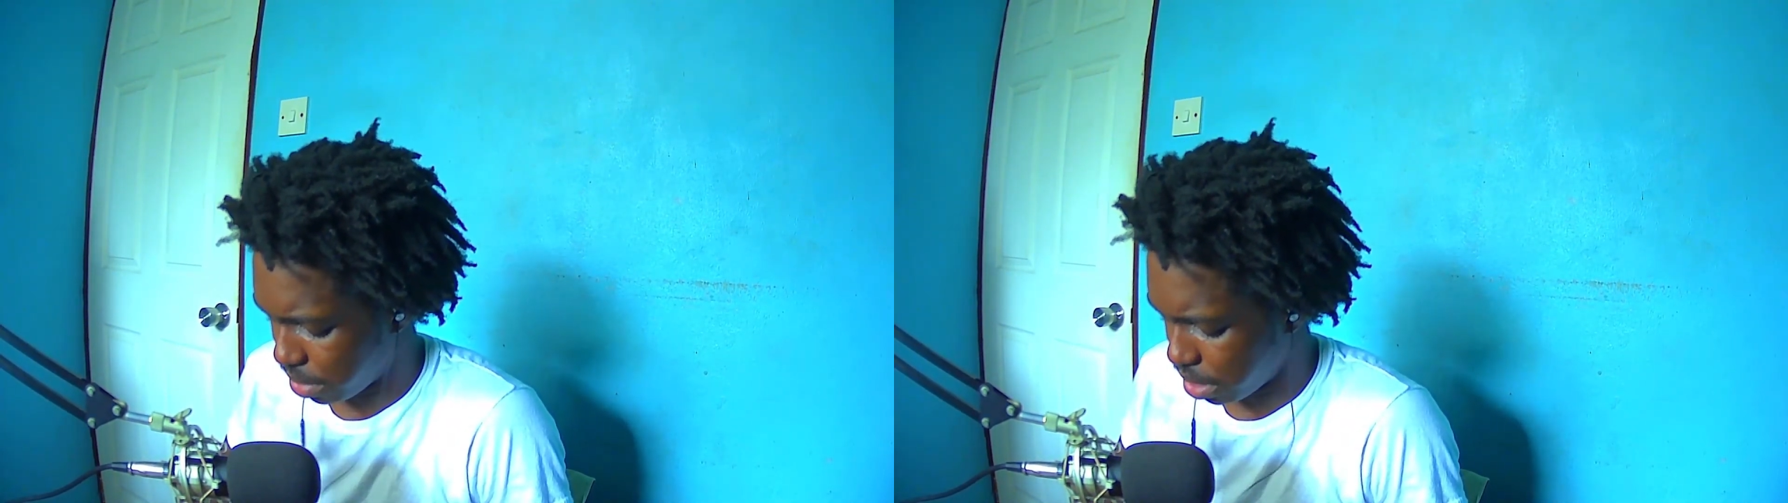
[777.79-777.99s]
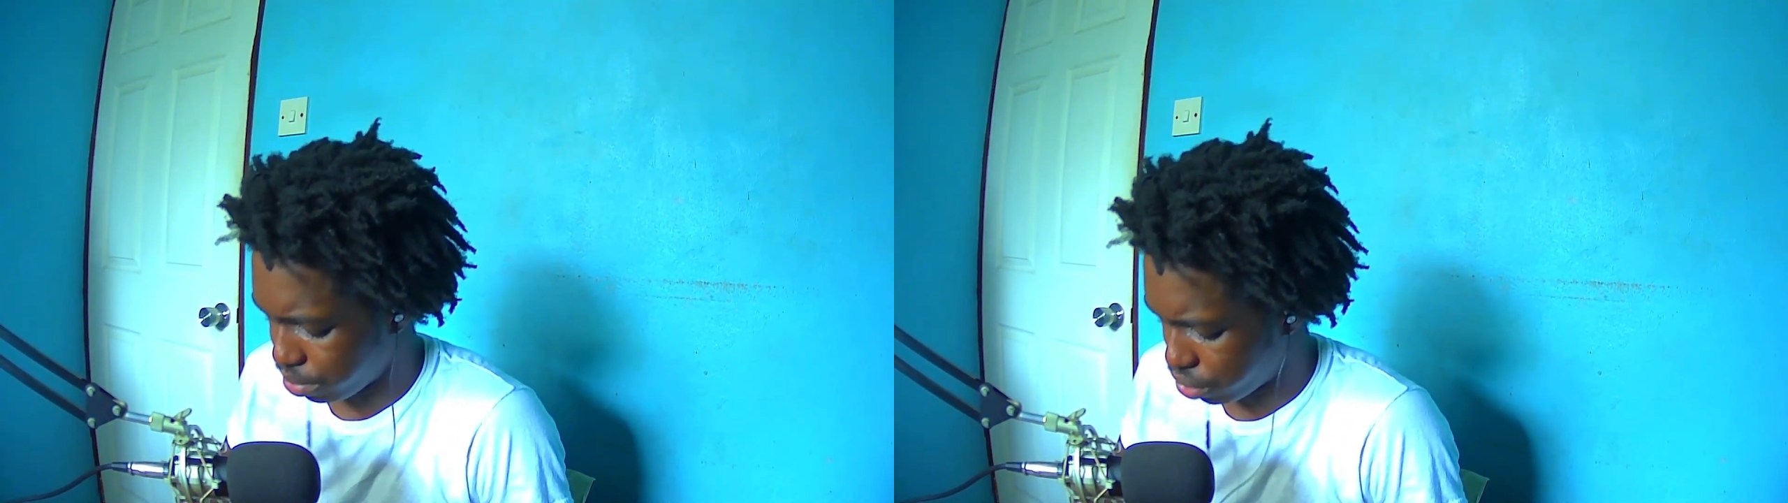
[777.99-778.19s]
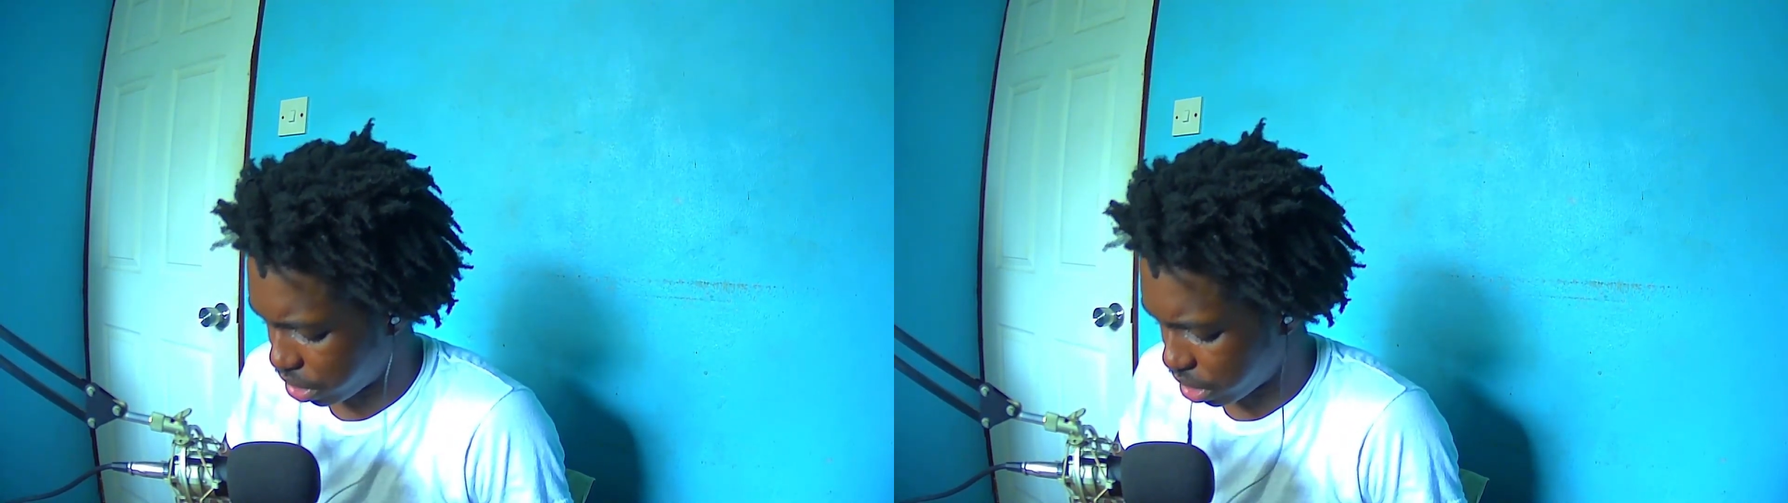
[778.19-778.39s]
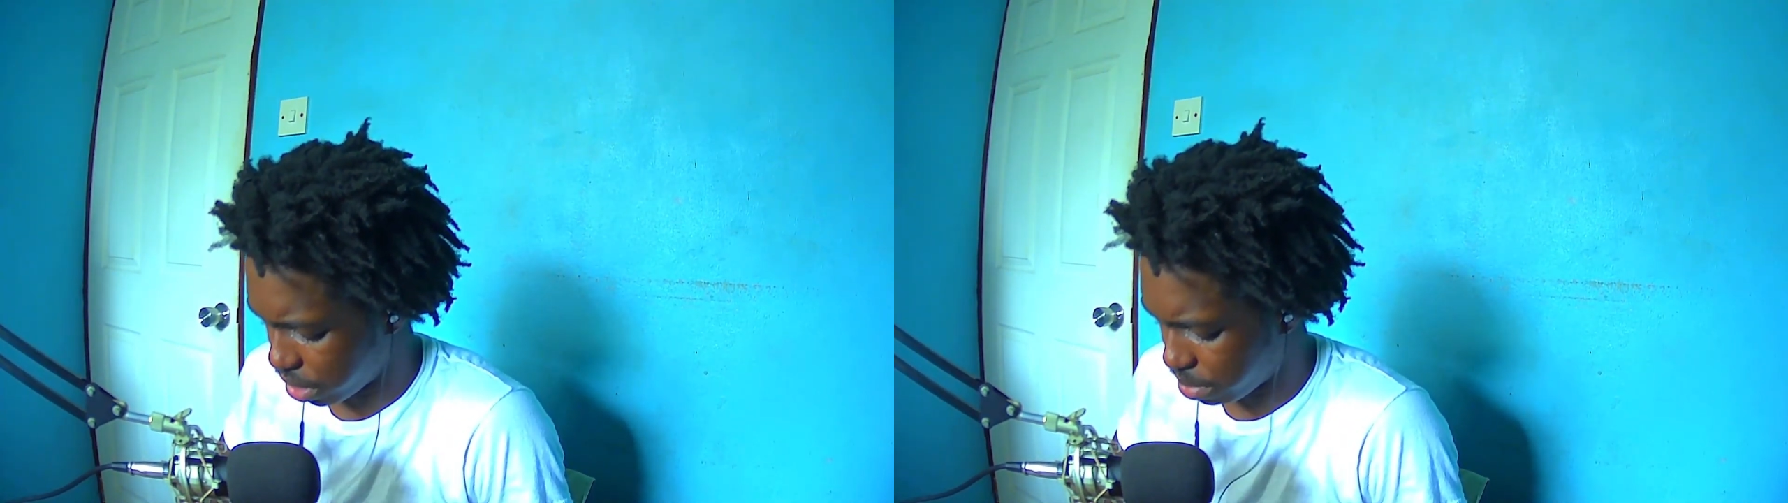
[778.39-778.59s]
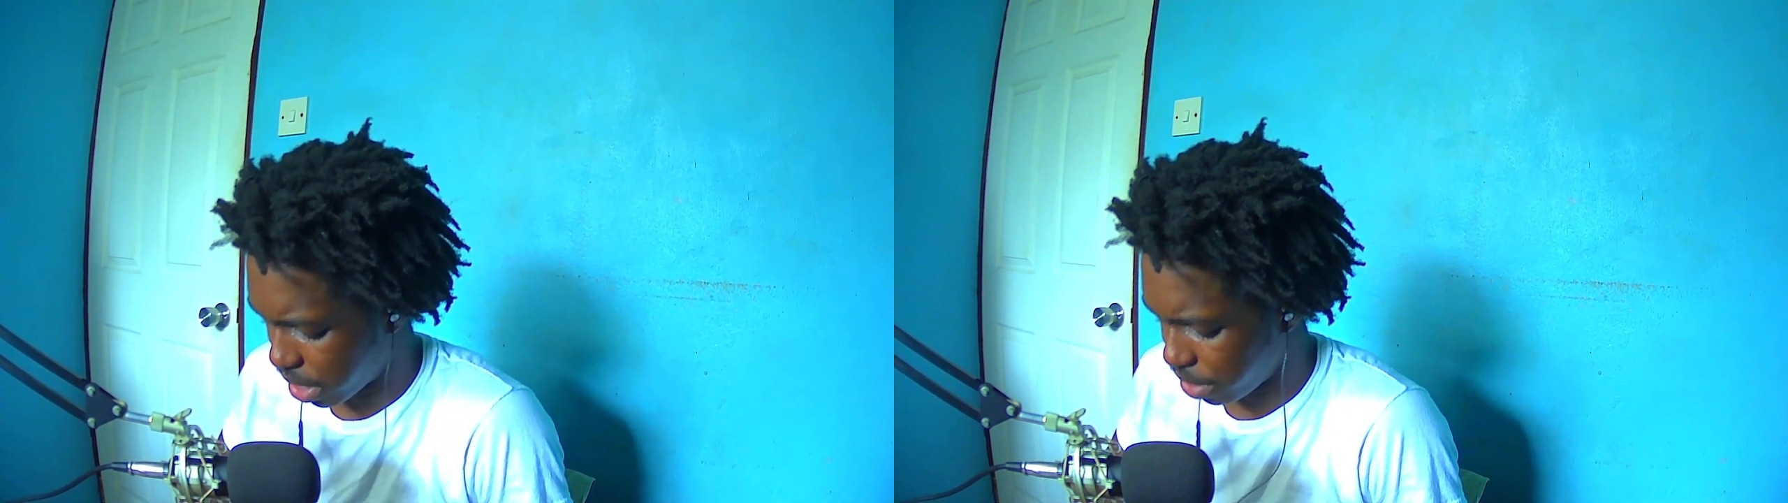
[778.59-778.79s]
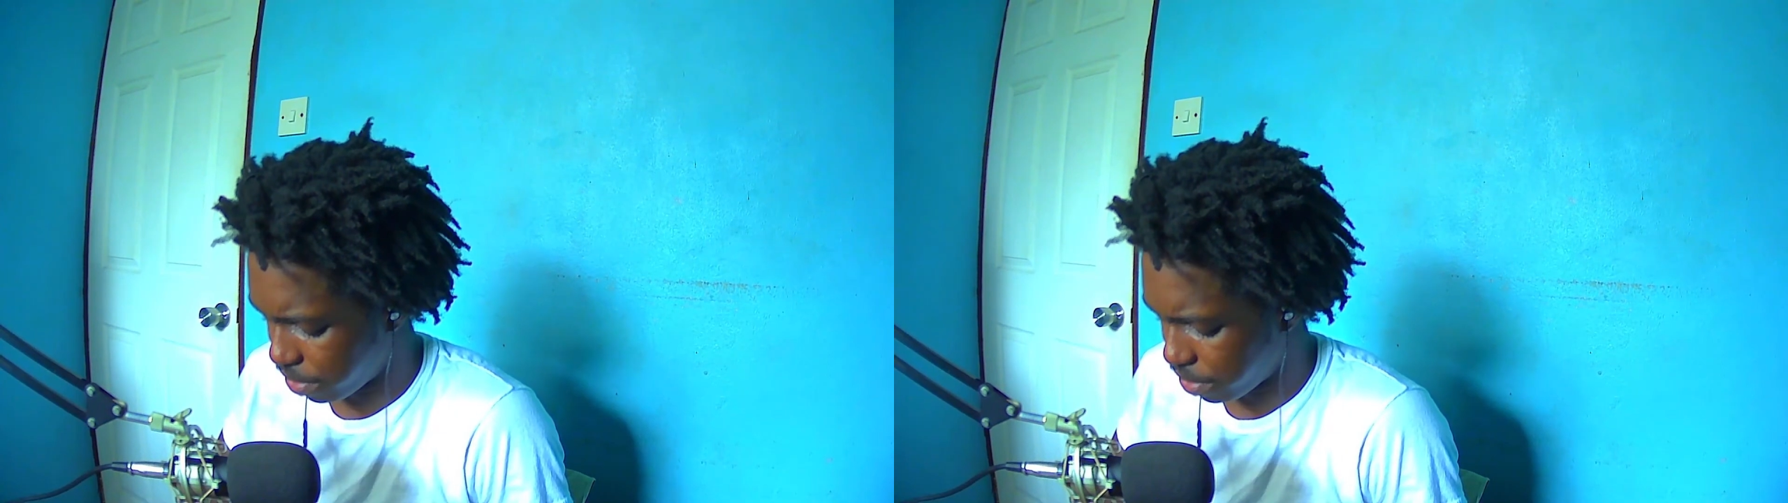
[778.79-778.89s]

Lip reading: being pressured by